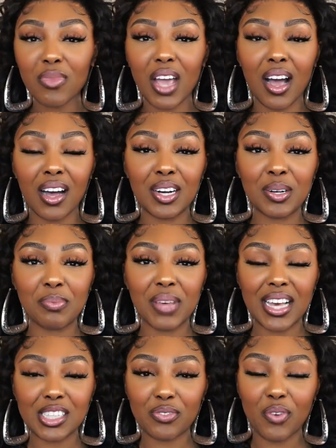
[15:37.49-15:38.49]

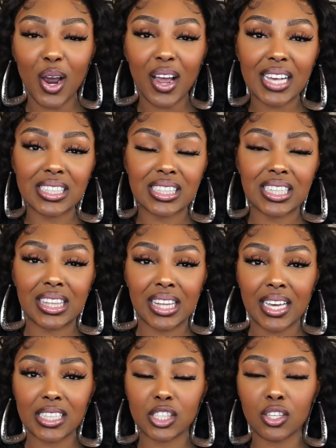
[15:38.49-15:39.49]
As far as the
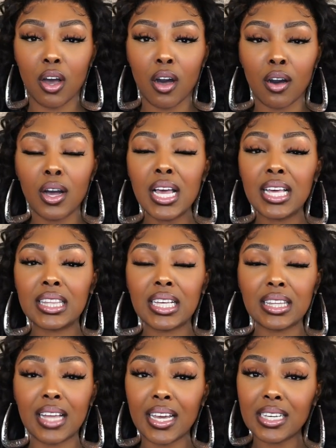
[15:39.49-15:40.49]
lace, y'all, the
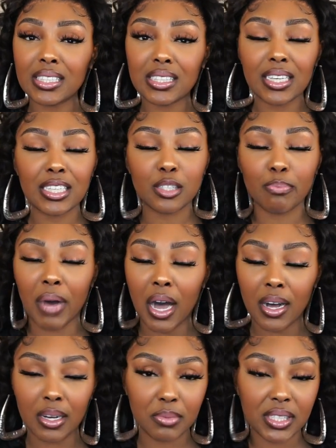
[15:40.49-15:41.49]
lace is
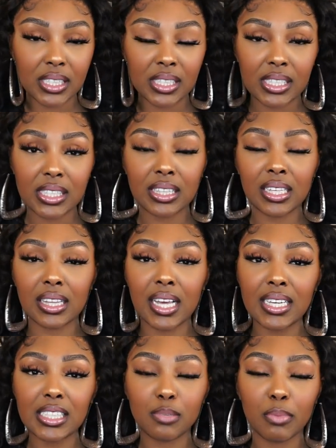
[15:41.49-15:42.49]
bomb, sis. The
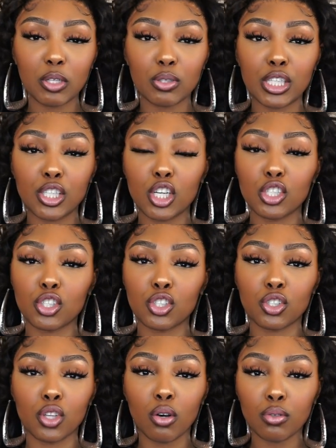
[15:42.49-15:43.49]
lace melted
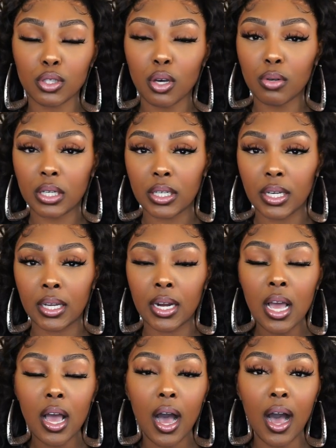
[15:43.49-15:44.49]
so good.
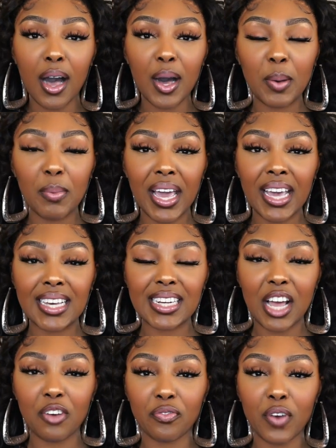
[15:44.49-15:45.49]
And
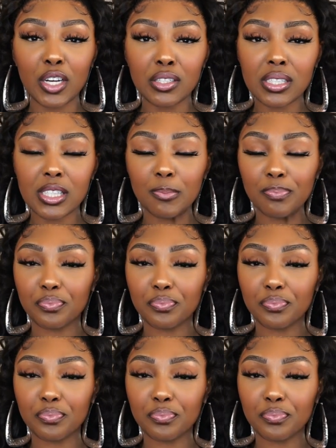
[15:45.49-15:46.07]
at first